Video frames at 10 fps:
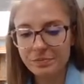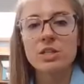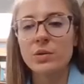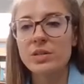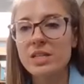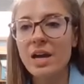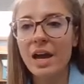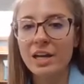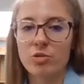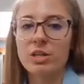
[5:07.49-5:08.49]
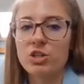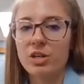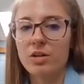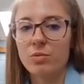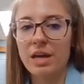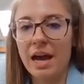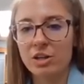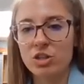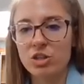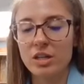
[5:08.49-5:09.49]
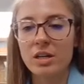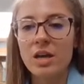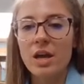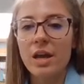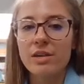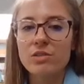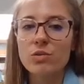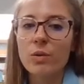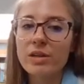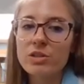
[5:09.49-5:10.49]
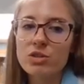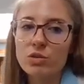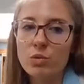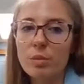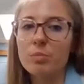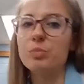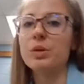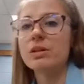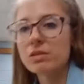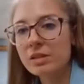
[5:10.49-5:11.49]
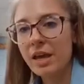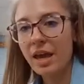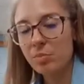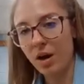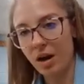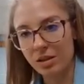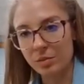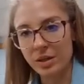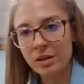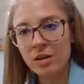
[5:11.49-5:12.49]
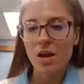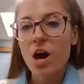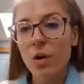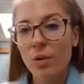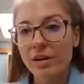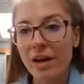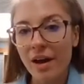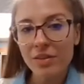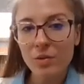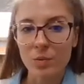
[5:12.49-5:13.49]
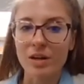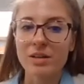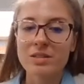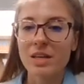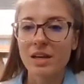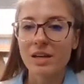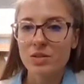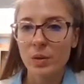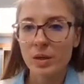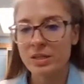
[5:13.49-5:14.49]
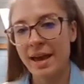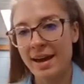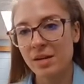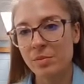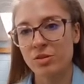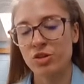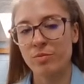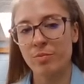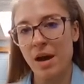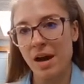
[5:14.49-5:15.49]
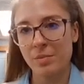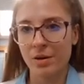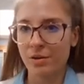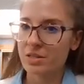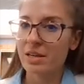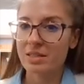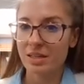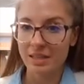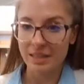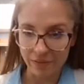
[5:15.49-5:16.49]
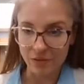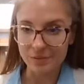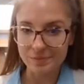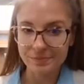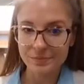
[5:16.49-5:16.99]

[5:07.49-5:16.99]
So a dehydration reaction is going to build a polymer, or in other words, it is going to add a bunch of monomers together,